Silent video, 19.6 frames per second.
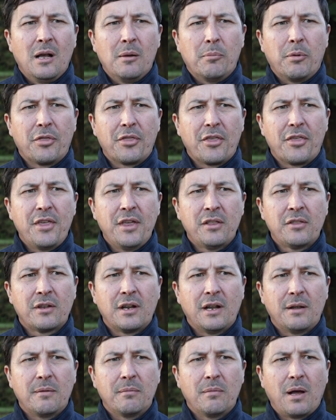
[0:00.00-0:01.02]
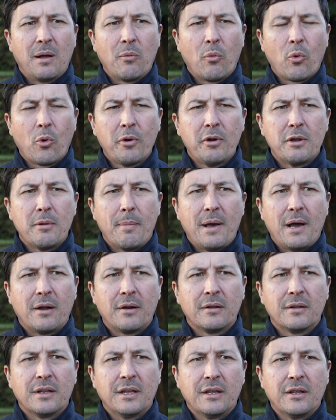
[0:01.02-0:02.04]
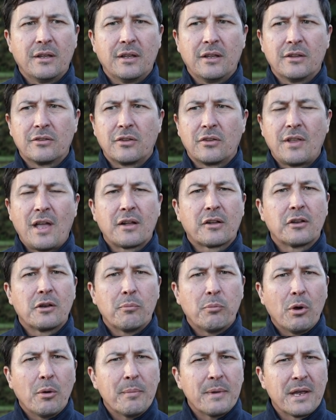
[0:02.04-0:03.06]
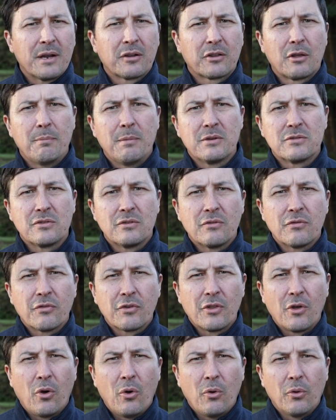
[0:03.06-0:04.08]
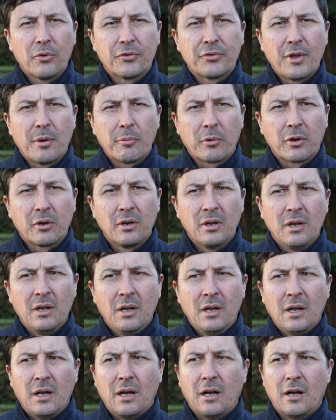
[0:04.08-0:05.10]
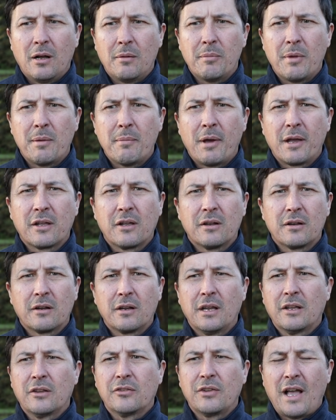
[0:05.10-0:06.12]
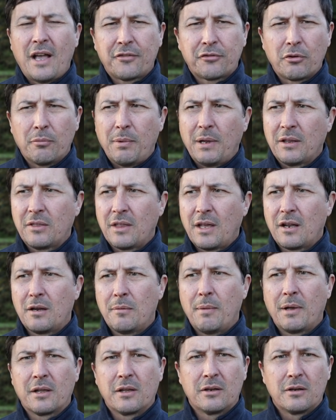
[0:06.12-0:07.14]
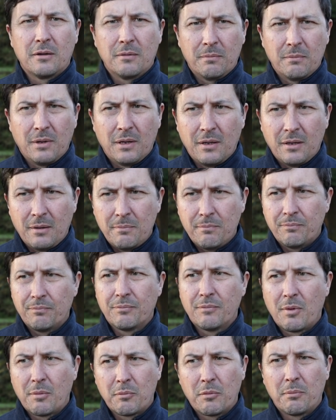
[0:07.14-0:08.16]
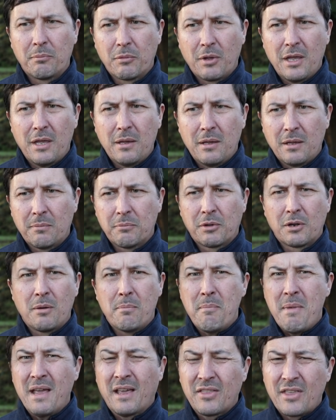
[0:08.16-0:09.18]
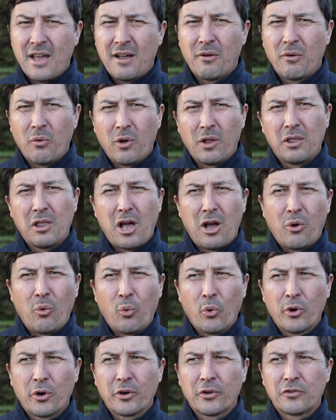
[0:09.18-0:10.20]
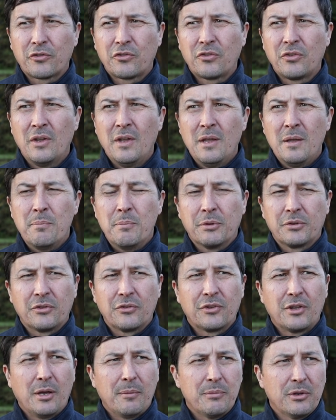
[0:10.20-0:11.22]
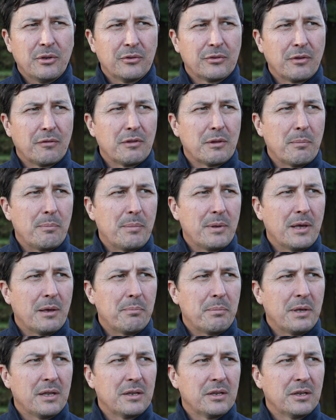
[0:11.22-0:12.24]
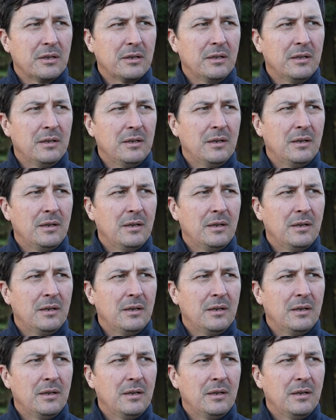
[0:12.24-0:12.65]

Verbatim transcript: But the thing that I'm, I'm worried about is, is that going to put me out of commission for the whole summer? Um, am I going to exacerbate that? Am I going to, uh, um, am, am um, going to make that a lot worse? Mrs. W is of the opinion